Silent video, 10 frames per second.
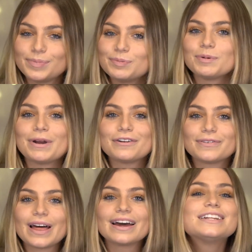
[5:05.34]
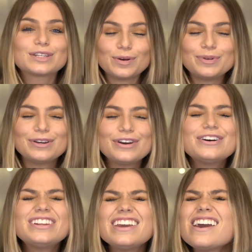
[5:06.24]
be prepared for that. It's gonna be a
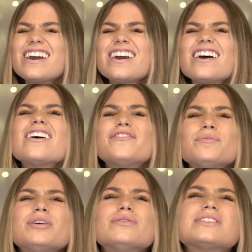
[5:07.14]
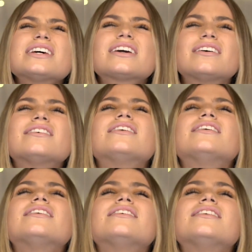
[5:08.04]
good year for music.
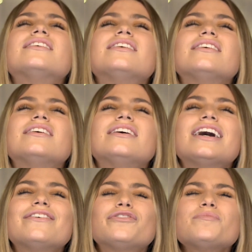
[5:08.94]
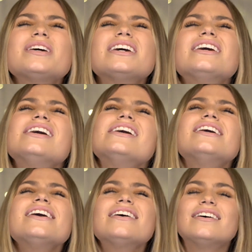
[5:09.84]
And for
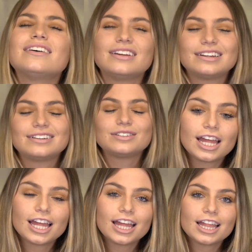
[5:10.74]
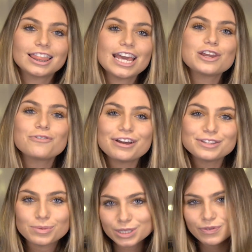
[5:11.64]
me. Thank you
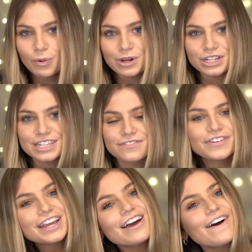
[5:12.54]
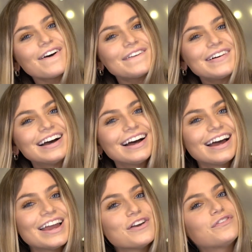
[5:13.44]
guys so much for watching this video.
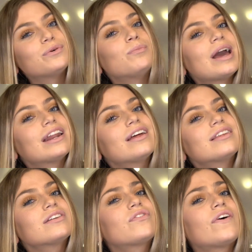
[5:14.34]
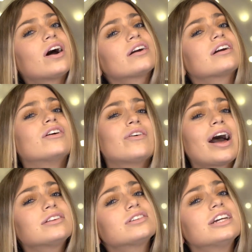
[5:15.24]
If you made it this far,
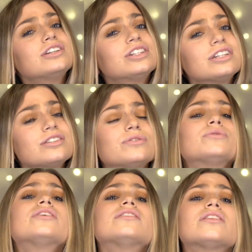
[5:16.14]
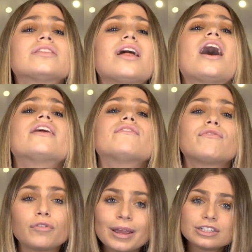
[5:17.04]
congratulations. You learned a lot of
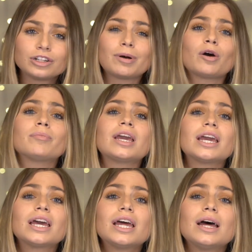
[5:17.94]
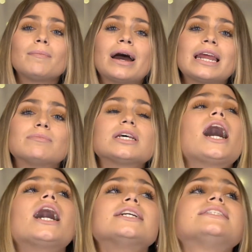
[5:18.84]
information about me. My name's
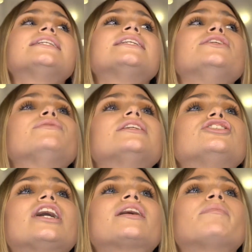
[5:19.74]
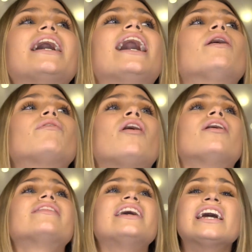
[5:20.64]
Oston. You can check me out
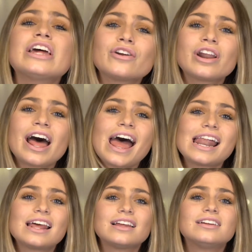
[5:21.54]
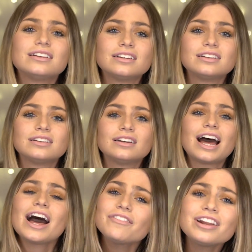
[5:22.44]
on the internet.
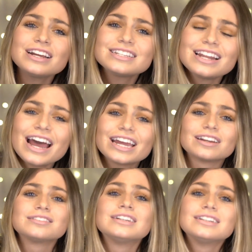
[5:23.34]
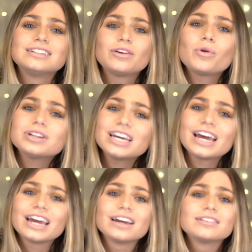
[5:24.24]
Have a nice night or
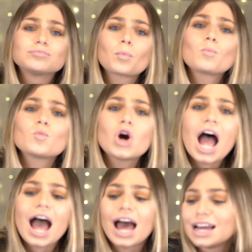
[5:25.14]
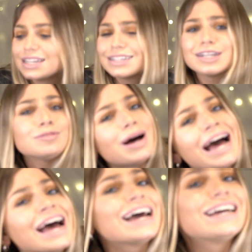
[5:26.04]
day. Mwah.
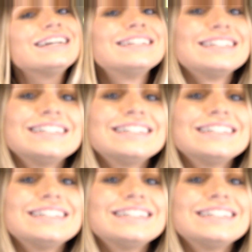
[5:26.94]
Goodbye.